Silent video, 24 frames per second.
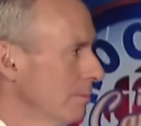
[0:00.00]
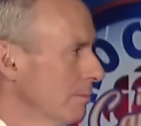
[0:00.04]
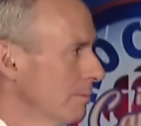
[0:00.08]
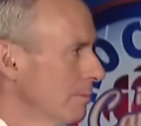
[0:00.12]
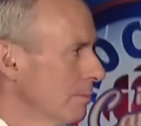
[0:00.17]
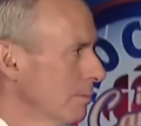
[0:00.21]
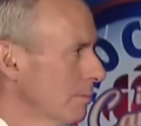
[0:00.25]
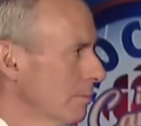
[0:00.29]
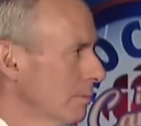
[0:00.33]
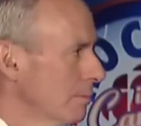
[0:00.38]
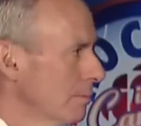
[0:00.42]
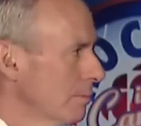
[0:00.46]

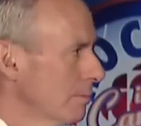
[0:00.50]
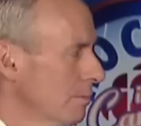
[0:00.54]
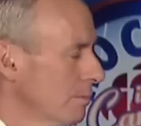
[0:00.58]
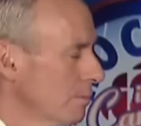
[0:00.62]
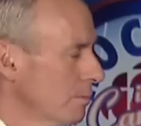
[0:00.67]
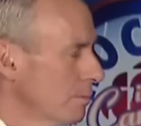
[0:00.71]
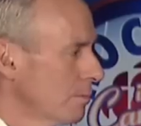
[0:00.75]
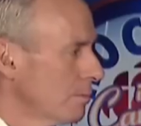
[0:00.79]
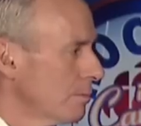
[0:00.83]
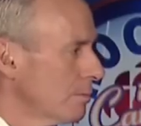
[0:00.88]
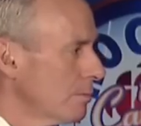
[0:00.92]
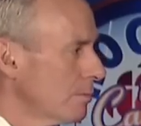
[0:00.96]

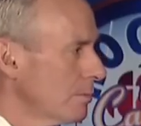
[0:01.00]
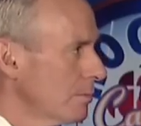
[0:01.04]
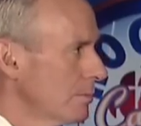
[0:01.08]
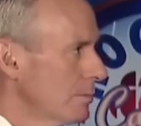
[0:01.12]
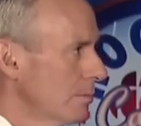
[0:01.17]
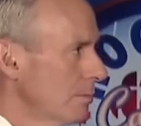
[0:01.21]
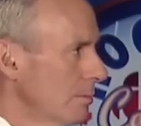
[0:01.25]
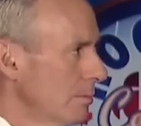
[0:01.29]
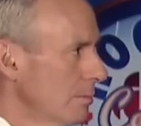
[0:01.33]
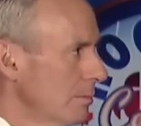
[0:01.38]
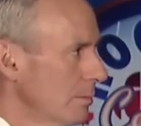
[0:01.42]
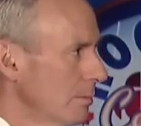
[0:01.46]

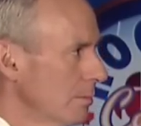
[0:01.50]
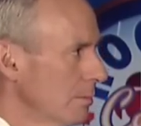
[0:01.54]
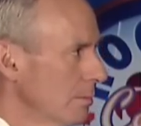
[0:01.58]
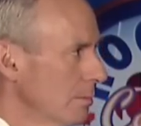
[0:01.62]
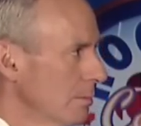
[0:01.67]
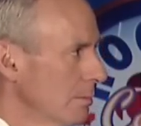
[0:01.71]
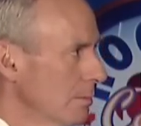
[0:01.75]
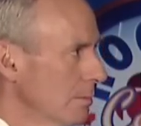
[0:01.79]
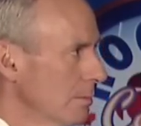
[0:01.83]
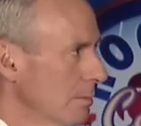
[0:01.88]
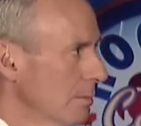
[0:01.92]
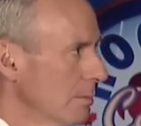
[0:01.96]

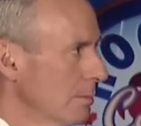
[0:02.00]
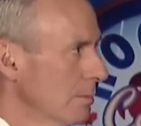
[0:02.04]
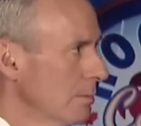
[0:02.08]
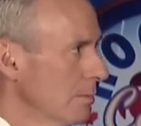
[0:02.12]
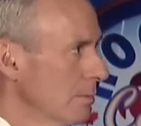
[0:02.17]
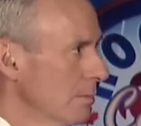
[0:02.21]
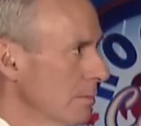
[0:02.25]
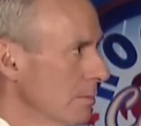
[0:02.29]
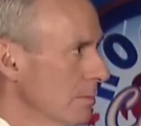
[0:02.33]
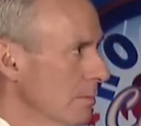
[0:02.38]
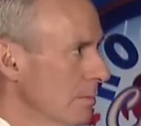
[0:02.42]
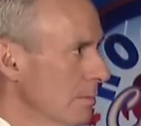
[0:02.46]

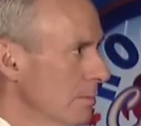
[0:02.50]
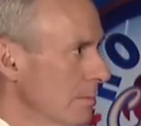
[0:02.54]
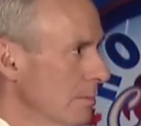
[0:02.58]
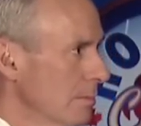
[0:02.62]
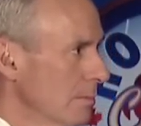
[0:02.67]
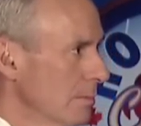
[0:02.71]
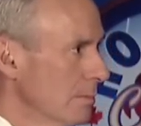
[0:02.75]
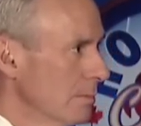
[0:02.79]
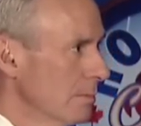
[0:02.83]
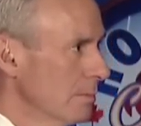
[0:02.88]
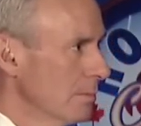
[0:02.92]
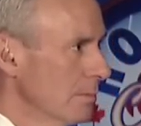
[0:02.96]

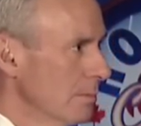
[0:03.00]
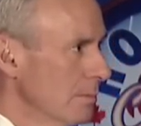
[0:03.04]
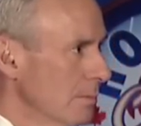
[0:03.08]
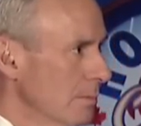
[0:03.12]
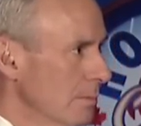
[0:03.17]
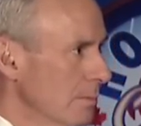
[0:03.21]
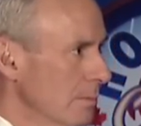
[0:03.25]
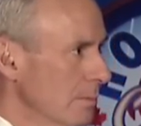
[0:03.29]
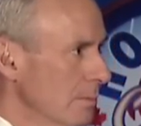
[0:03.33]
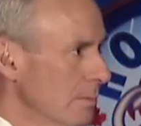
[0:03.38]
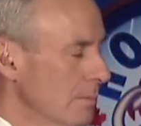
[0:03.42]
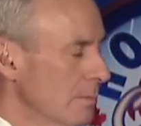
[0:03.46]

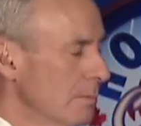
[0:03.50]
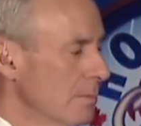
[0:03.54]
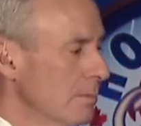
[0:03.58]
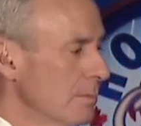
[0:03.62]
The person shown says nothing.